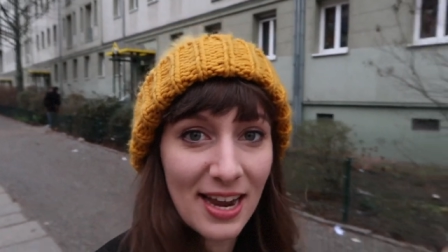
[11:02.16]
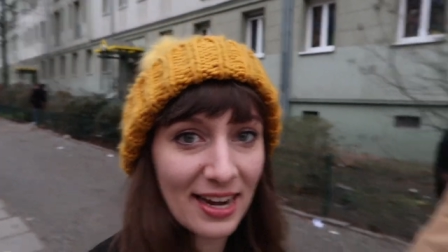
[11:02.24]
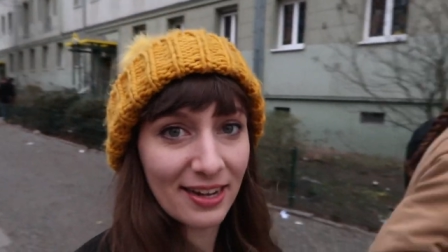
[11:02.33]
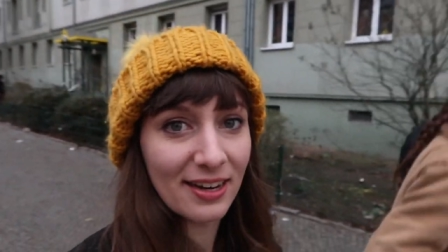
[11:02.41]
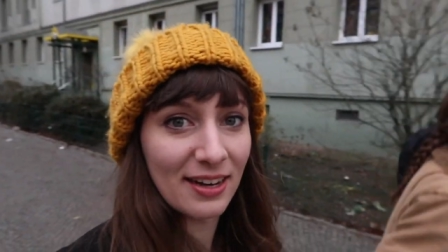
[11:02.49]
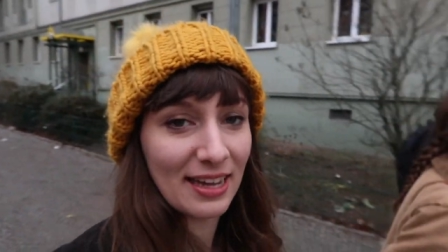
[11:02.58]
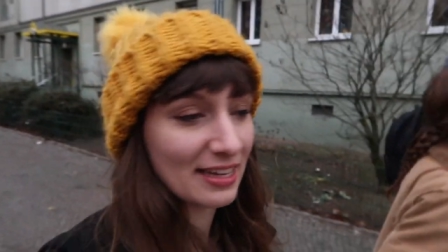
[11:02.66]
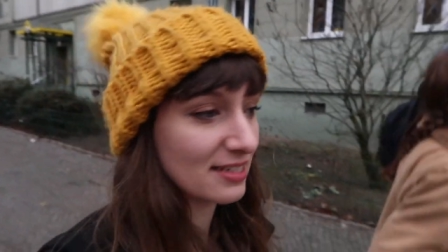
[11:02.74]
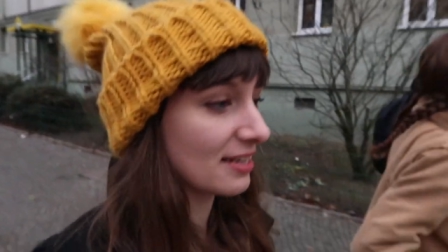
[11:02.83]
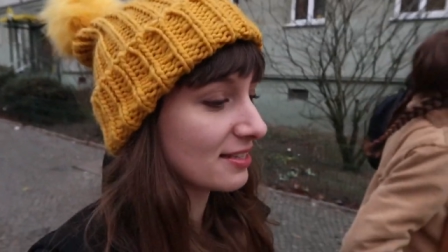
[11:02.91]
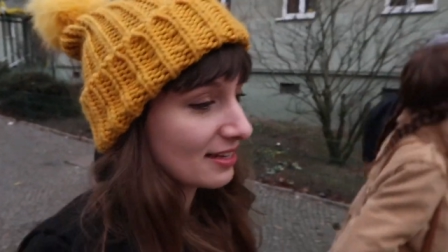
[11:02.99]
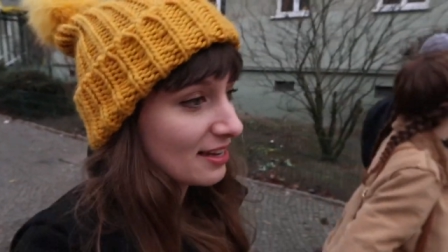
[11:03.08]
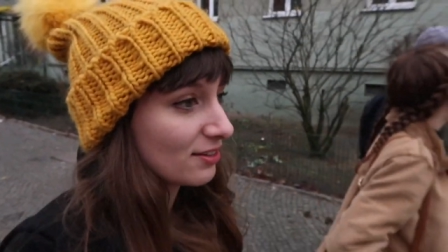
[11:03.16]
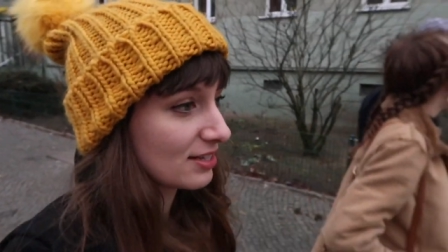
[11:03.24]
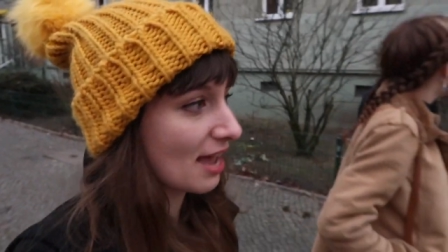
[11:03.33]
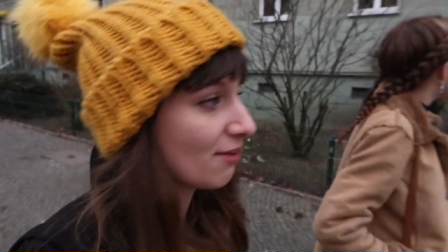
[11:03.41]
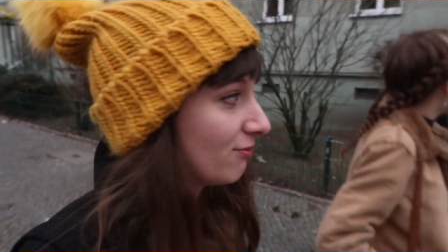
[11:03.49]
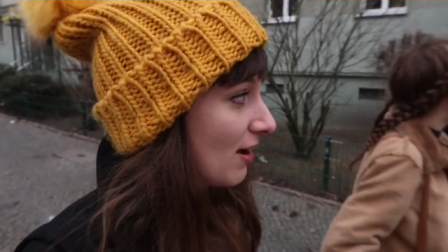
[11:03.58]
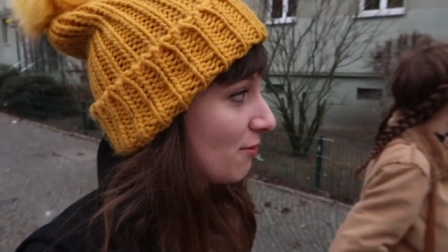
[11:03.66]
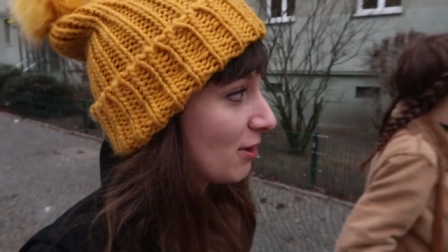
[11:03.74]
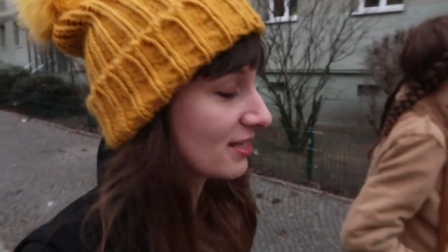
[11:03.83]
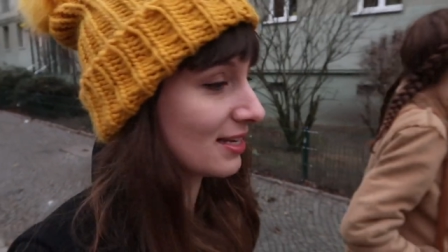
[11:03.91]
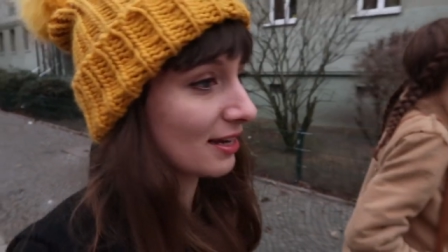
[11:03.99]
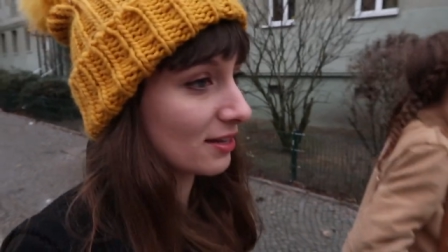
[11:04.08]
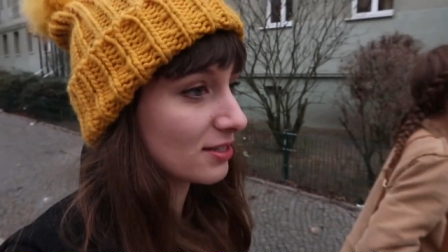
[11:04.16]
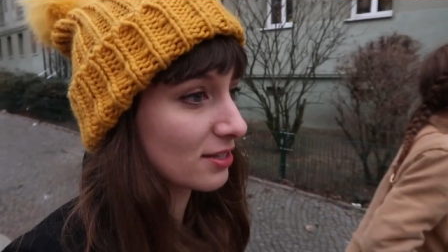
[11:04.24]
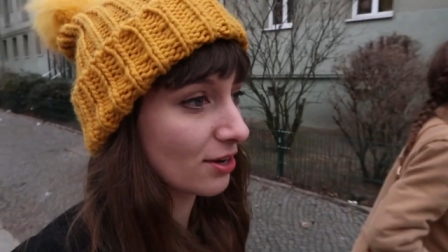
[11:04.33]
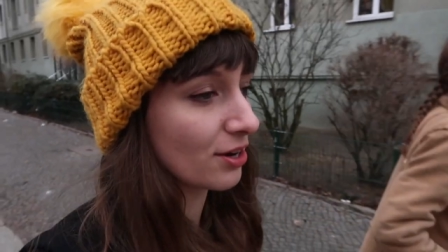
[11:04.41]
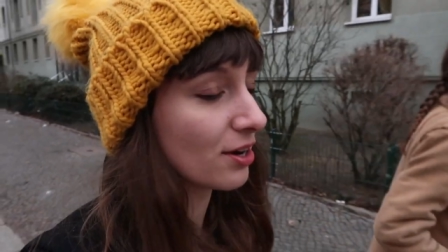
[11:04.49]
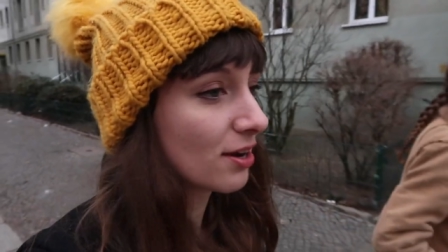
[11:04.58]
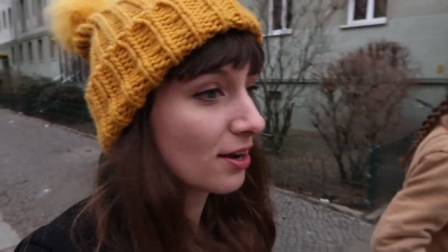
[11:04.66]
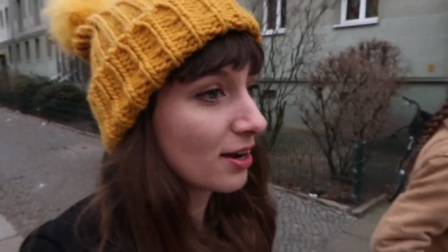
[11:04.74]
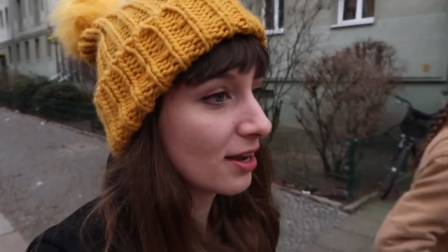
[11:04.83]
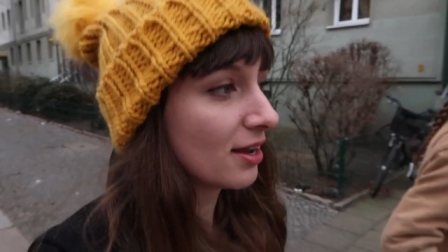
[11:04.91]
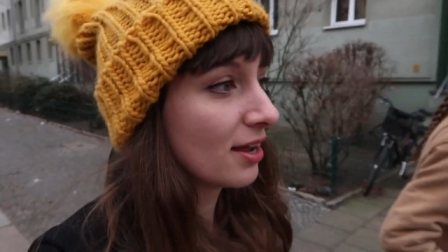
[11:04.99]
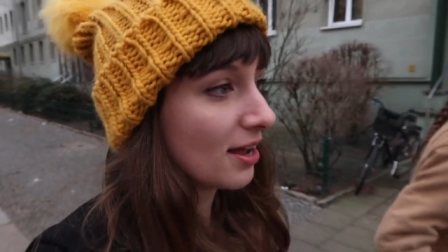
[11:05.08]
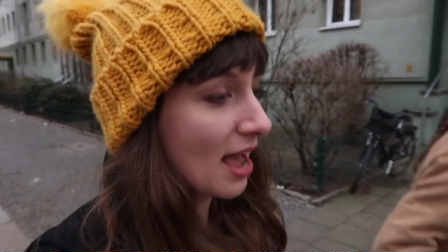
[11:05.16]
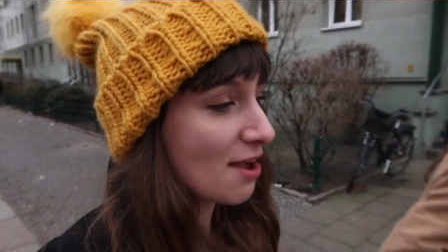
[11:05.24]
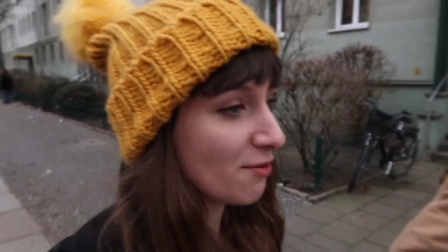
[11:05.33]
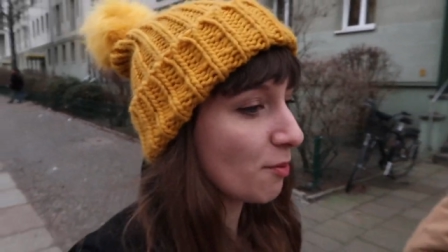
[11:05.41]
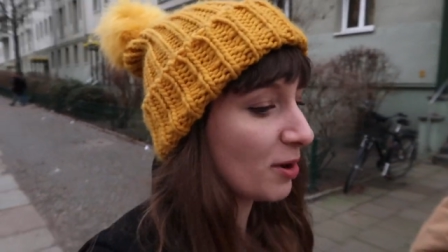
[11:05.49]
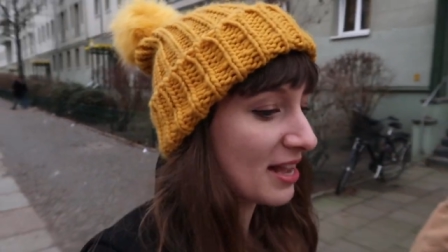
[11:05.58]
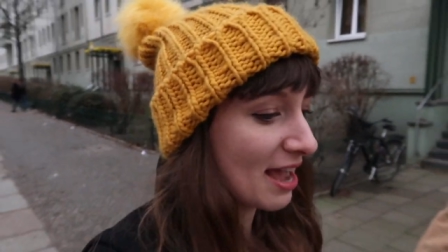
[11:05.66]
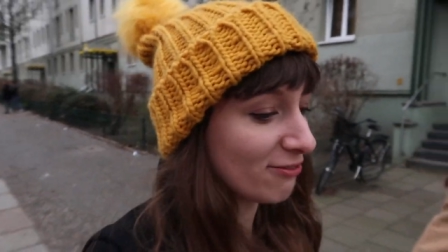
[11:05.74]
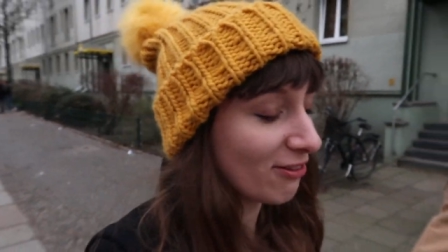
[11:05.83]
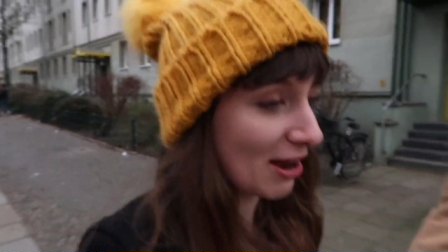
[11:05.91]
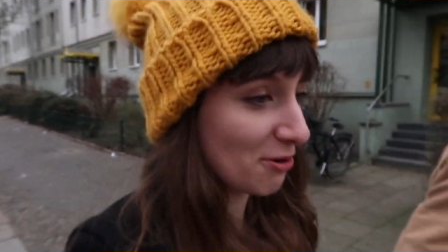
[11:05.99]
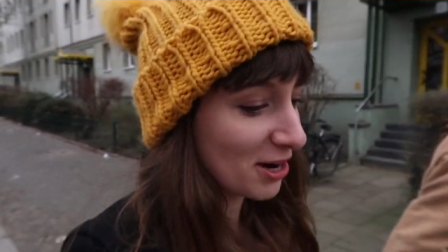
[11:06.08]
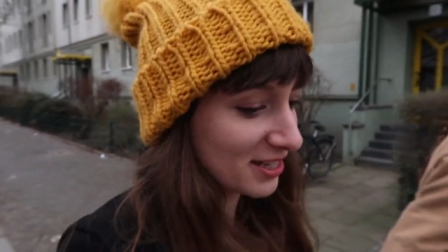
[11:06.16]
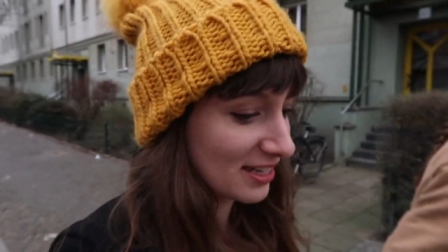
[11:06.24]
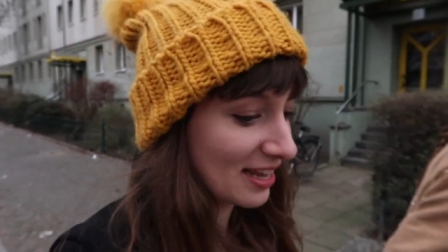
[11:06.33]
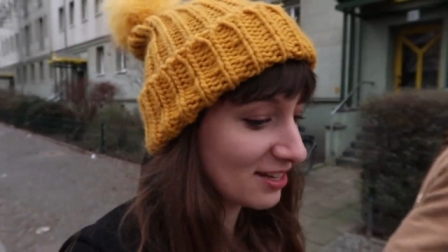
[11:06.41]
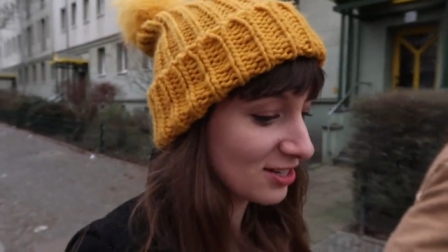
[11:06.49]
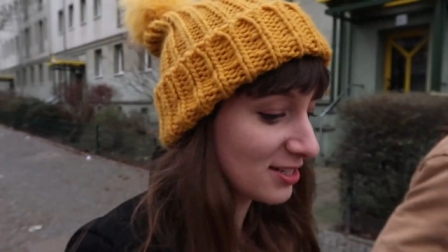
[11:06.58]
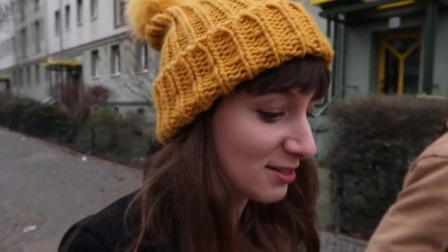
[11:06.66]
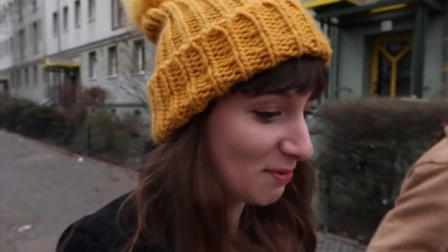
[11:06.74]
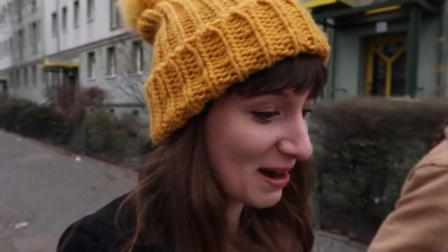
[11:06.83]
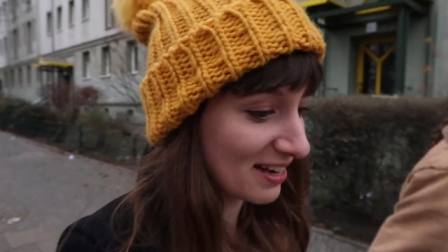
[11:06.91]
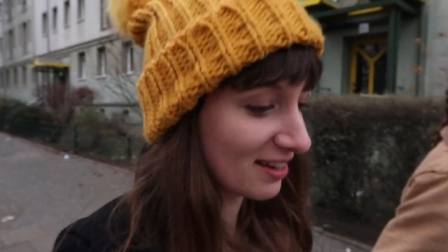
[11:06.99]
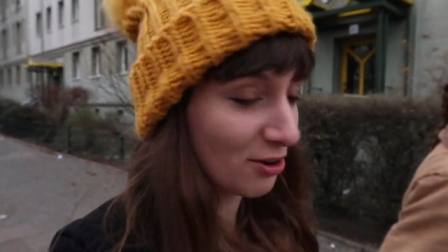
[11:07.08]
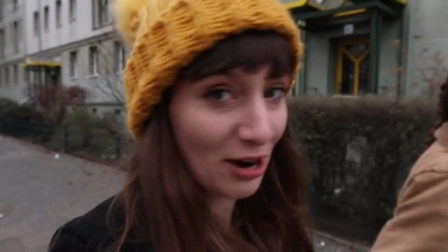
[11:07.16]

night, like it's, it's legal to have fireworks here. So everybody had fireworks and they just went